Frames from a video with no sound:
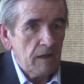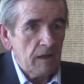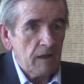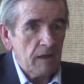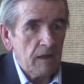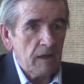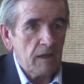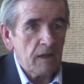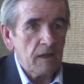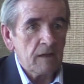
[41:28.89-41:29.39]

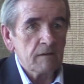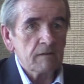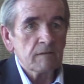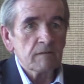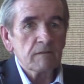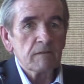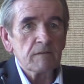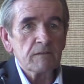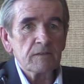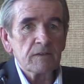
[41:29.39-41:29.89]
and
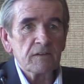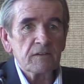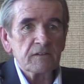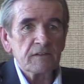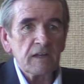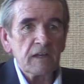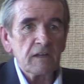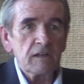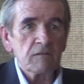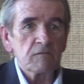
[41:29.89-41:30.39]
the
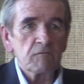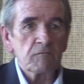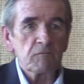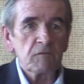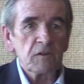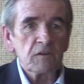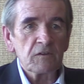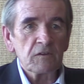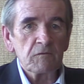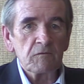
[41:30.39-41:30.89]
state
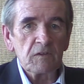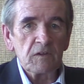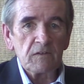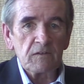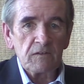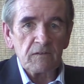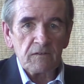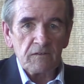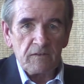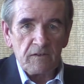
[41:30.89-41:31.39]
vis-a-vis
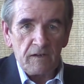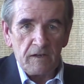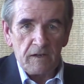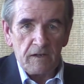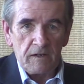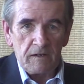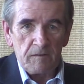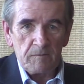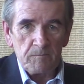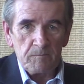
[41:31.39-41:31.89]

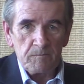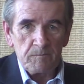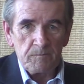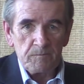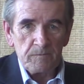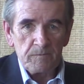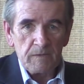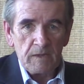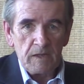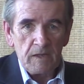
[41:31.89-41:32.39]
society.
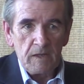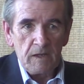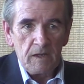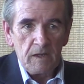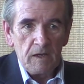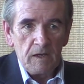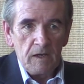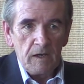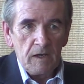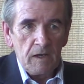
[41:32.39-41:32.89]

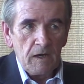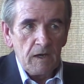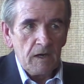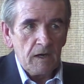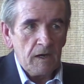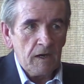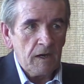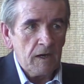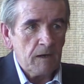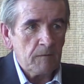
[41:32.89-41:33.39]

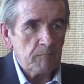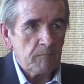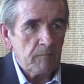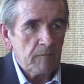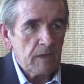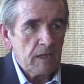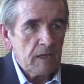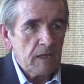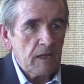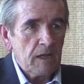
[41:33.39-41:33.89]

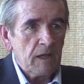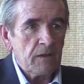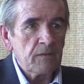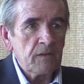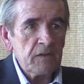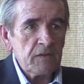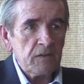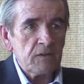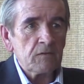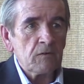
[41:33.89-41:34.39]
And
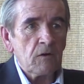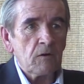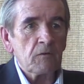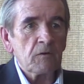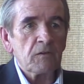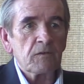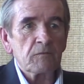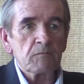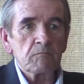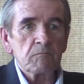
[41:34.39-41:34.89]
this is
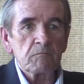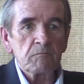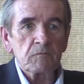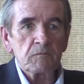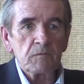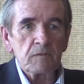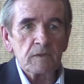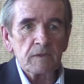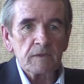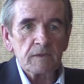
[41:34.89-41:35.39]
always,
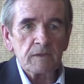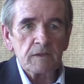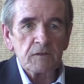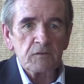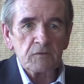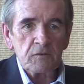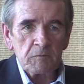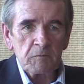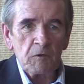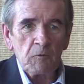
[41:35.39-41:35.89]
it
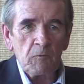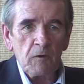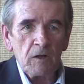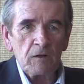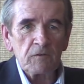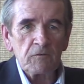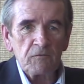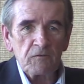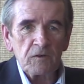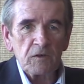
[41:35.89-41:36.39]
took me a while
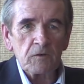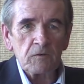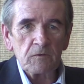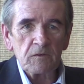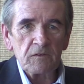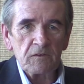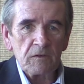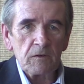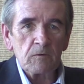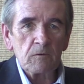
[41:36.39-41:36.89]
to figure
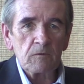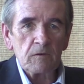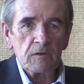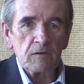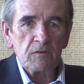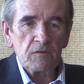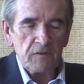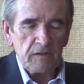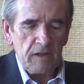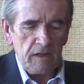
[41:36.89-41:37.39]
this out or
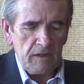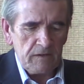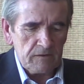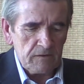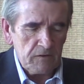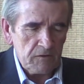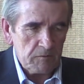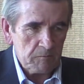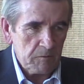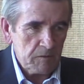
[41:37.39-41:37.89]
understand
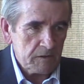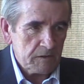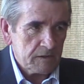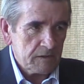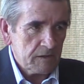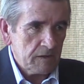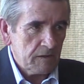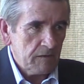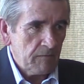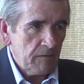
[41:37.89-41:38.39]
this, but,
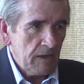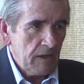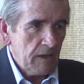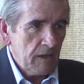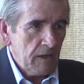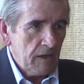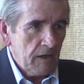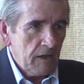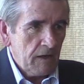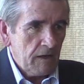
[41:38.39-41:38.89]

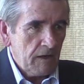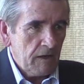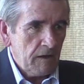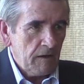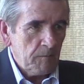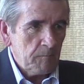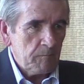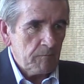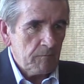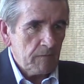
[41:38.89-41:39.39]

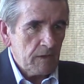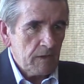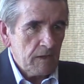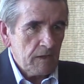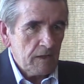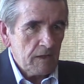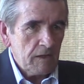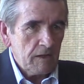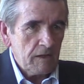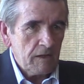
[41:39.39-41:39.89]
and
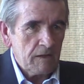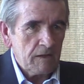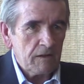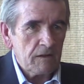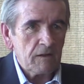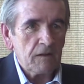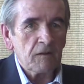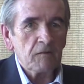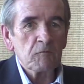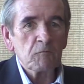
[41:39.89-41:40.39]

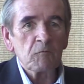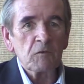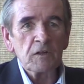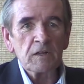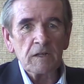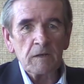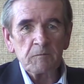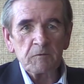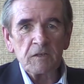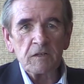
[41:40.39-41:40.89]
it
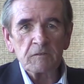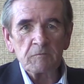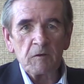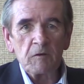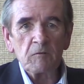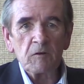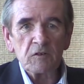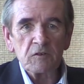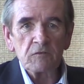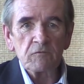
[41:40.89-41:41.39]
really upsets my
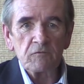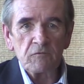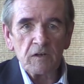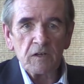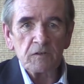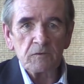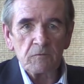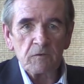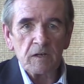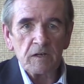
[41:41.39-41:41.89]
Russian
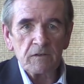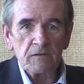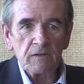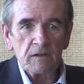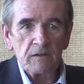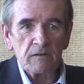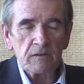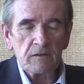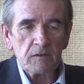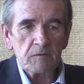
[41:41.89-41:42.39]
friends when I say
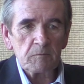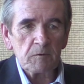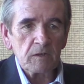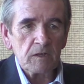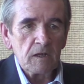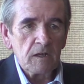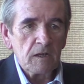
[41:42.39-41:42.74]
this, but